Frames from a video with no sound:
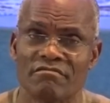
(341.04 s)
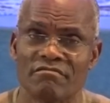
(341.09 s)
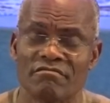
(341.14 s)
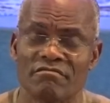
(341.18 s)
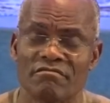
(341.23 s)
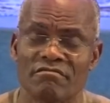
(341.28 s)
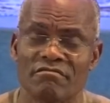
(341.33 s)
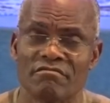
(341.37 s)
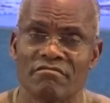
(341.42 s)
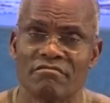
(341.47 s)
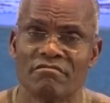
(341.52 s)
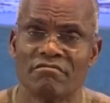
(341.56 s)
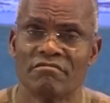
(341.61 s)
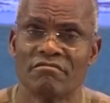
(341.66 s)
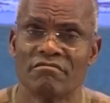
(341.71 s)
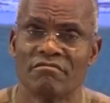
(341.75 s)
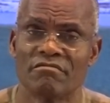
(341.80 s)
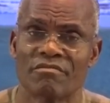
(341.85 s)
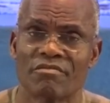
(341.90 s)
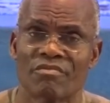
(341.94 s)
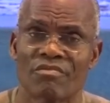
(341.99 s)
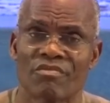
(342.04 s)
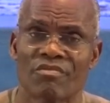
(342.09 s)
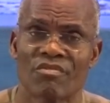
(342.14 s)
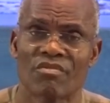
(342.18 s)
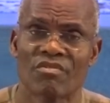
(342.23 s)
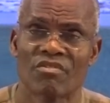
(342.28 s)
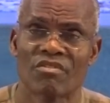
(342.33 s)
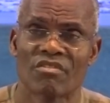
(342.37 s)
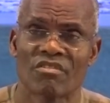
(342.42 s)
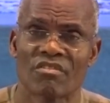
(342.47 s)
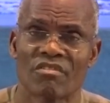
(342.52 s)

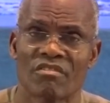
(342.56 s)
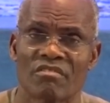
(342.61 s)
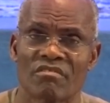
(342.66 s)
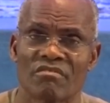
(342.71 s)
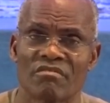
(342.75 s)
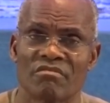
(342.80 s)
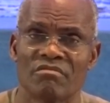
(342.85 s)
Nothing is said.